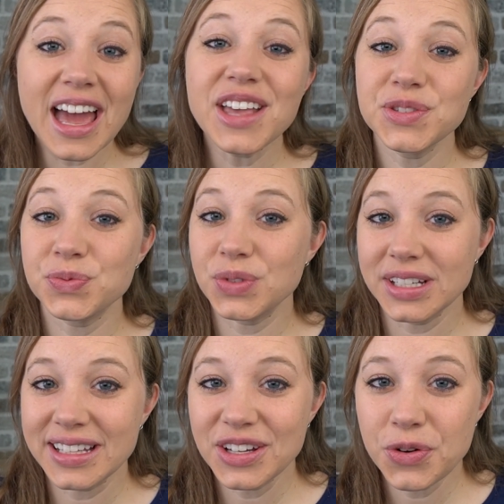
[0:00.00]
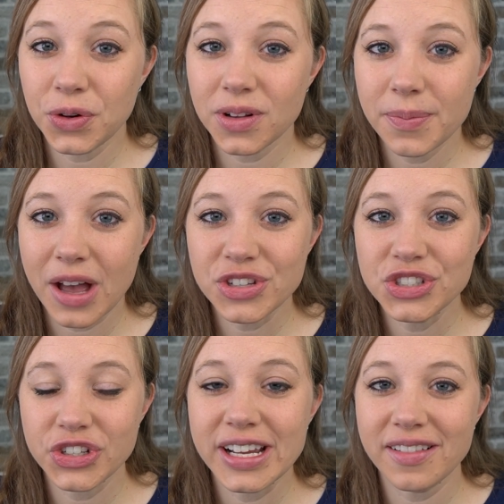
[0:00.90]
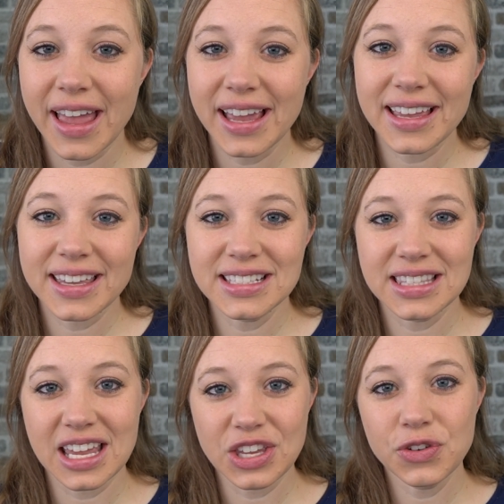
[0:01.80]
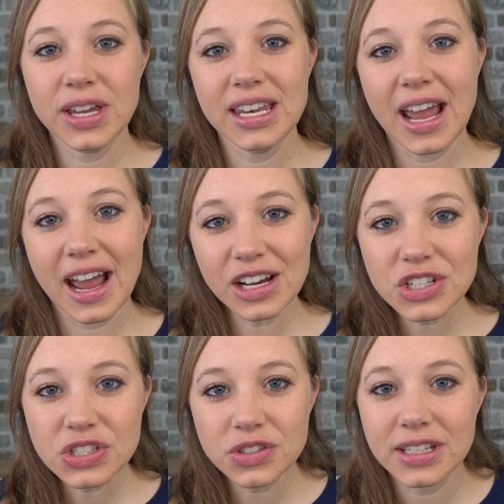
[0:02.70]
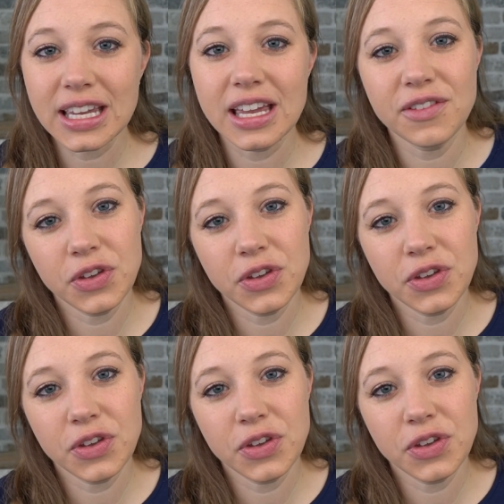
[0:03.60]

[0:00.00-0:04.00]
that is really cool about String Lake is that you can actually,